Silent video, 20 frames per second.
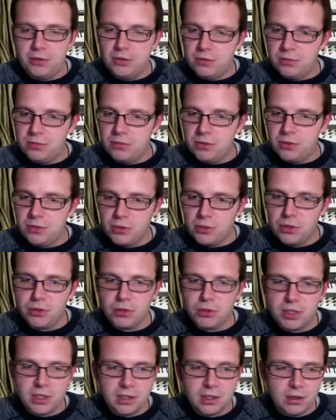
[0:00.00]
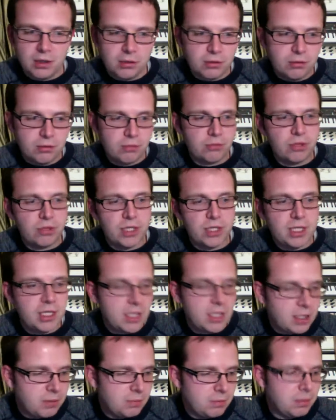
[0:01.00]
So we're talking a
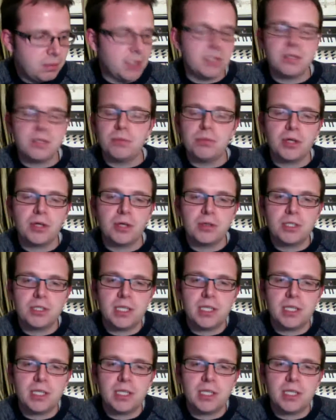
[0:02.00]
3-button process.